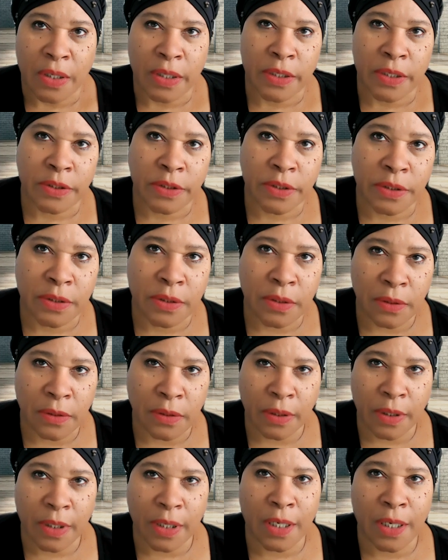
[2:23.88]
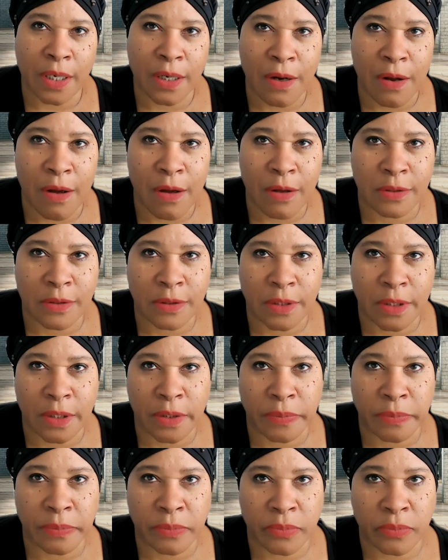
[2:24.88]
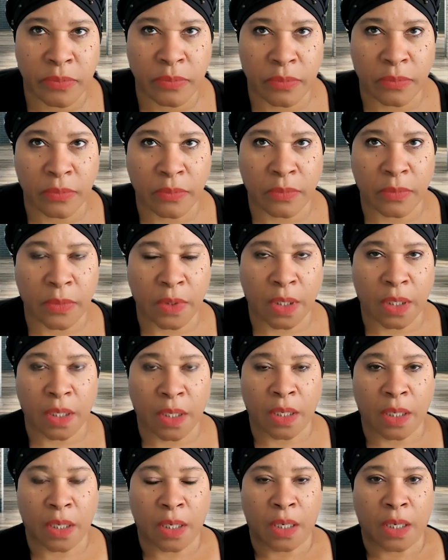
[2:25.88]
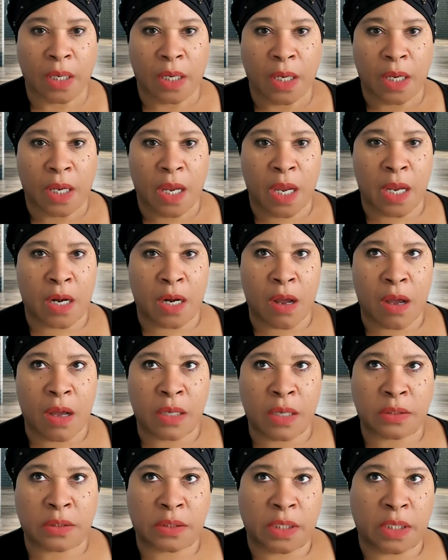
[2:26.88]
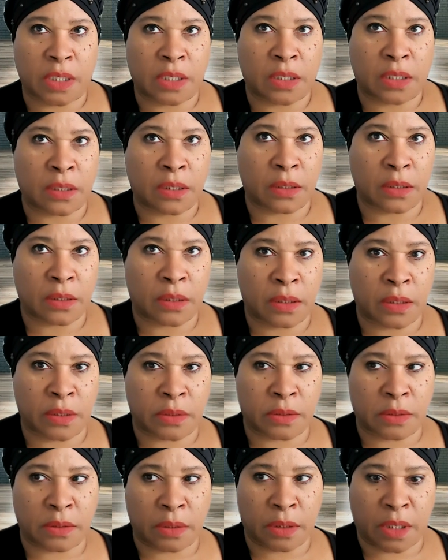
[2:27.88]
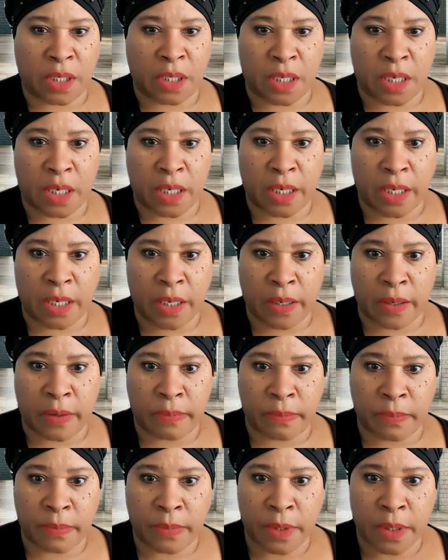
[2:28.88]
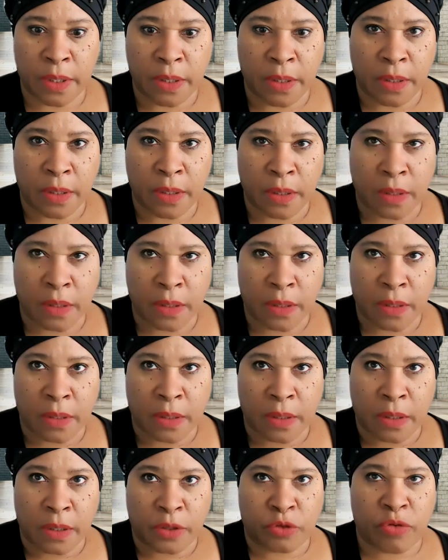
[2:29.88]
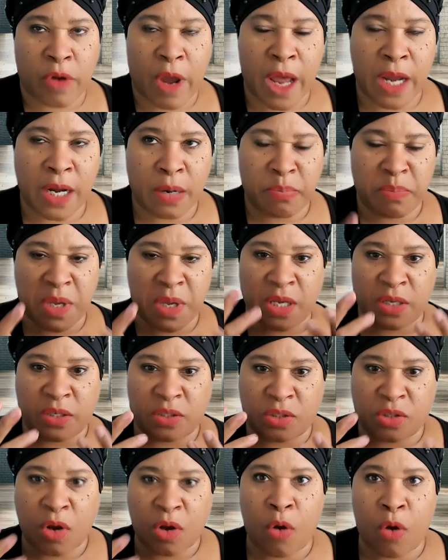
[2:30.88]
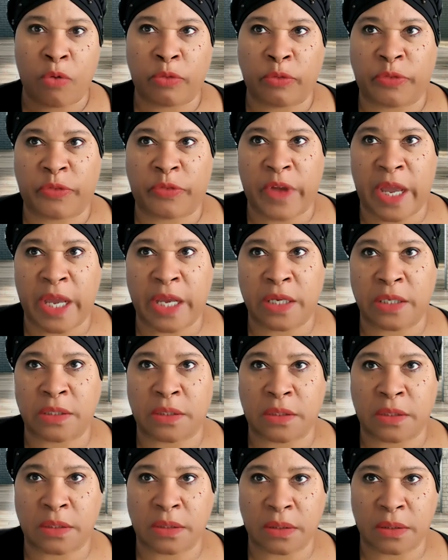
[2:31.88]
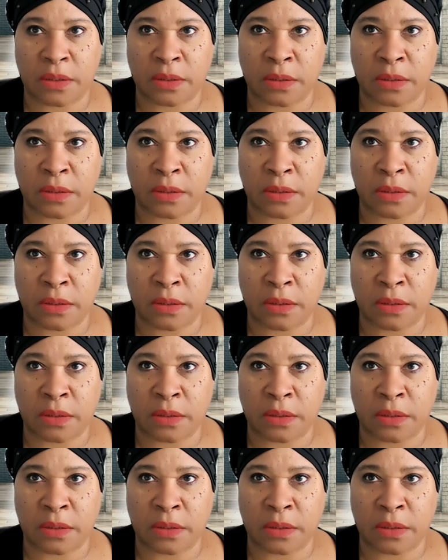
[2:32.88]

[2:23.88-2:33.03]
is just looking at Austin. And Austin is looking at him, trying to be stone face,